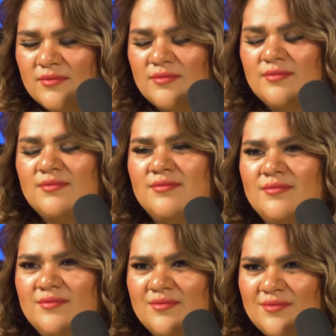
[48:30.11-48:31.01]
Mm.
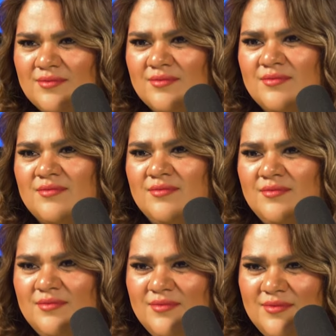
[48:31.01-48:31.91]

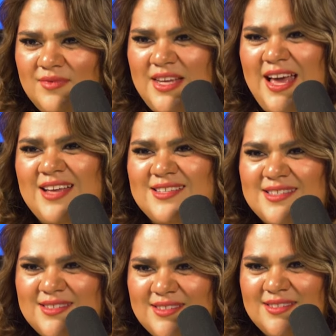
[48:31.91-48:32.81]

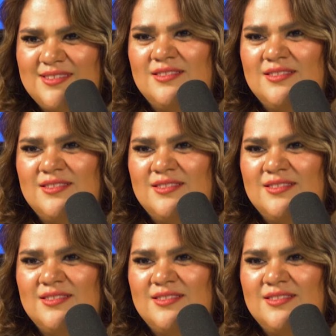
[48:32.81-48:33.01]
Yes.